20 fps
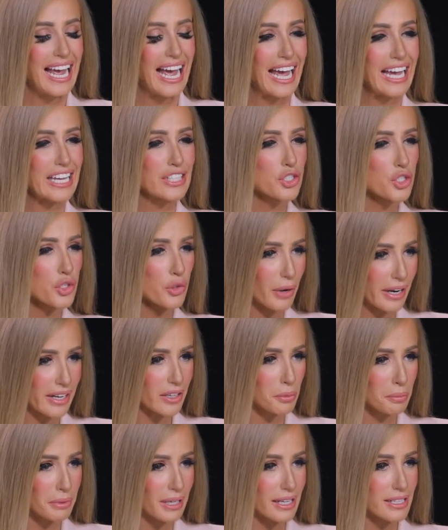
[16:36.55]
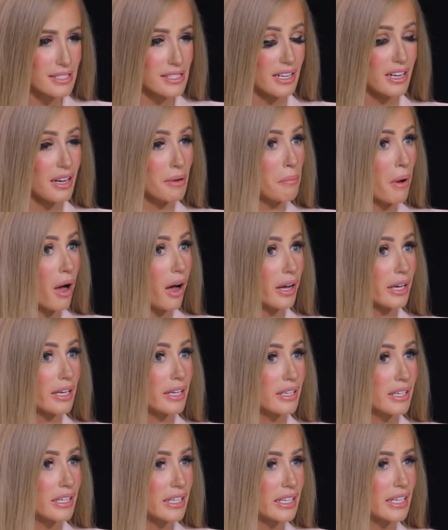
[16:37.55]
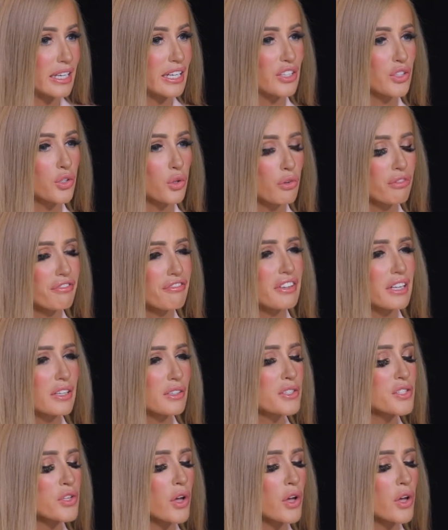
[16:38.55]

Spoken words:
a trailblazer, a pioneer in your field.